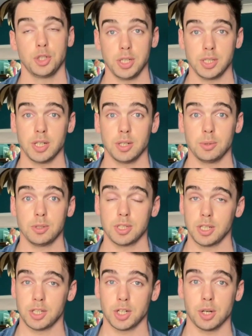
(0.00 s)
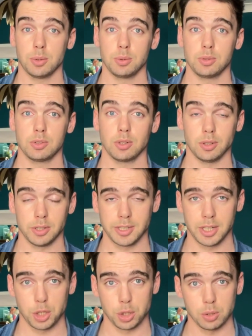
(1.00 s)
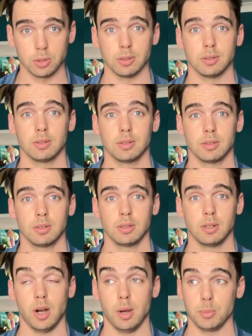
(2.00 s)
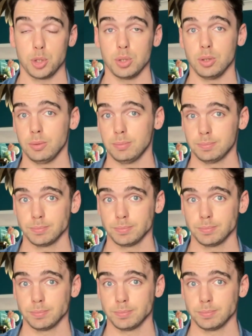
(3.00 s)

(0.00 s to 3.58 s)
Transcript: She sells seashells on the seashore, I'm sure.